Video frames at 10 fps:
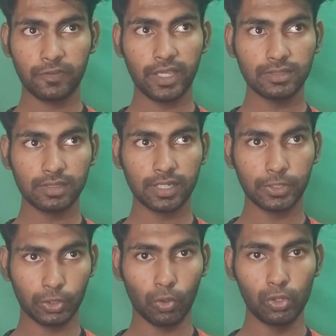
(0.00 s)
phases
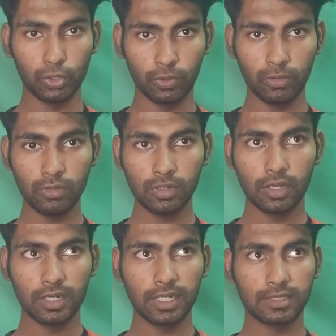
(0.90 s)
I told you,
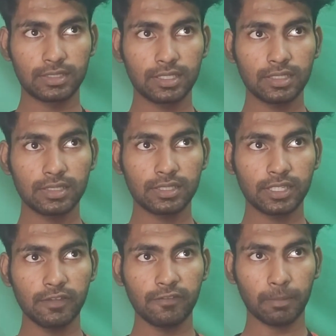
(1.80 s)
let's just
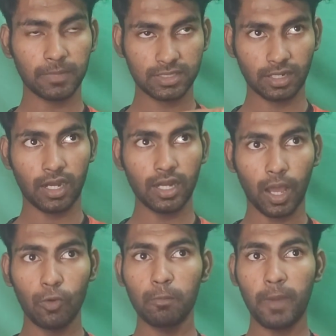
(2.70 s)
see from the start
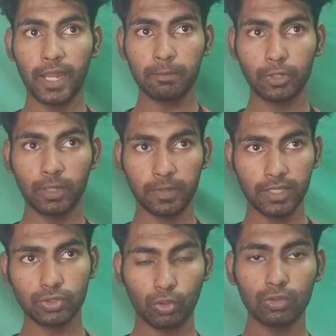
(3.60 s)
how Bayern Munich
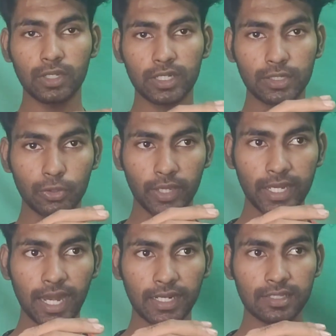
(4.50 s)
plays, so that you
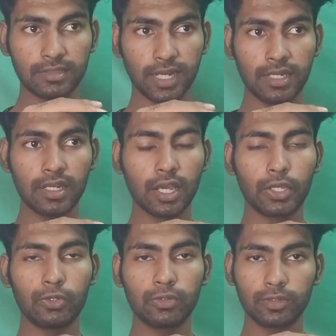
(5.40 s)
can understand,
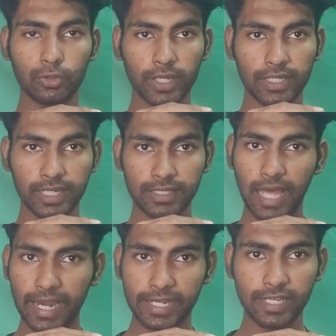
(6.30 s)
you can get
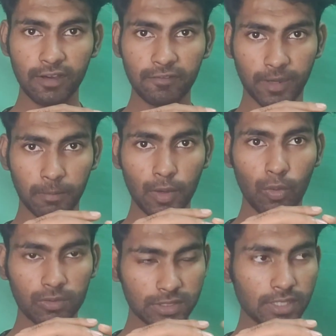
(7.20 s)
the idea from
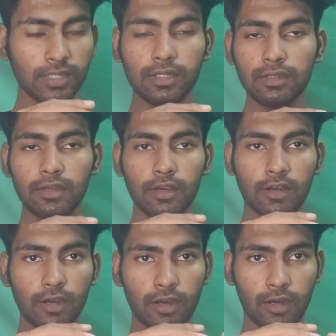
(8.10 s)
a single
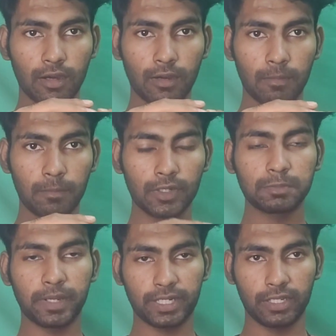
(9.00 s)

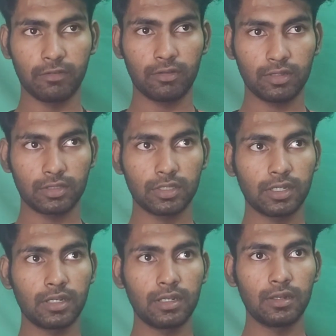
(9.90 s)
perspective, a
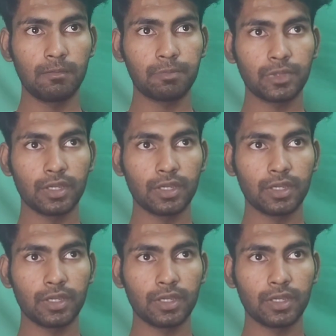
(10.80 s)
single